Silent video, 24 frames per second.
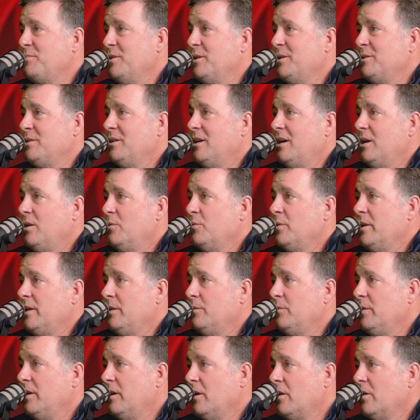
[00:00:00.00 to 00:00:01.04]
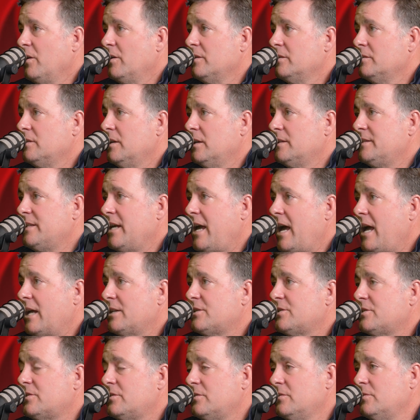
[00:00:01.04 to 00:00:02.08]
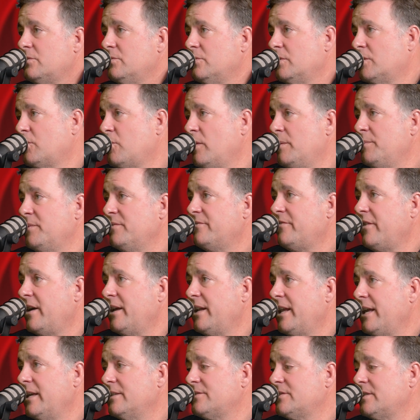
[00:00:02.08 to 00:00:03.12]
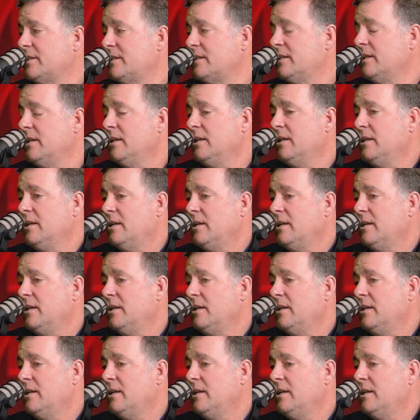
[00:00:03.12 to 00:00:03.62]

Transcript: but we are attached to equipment financing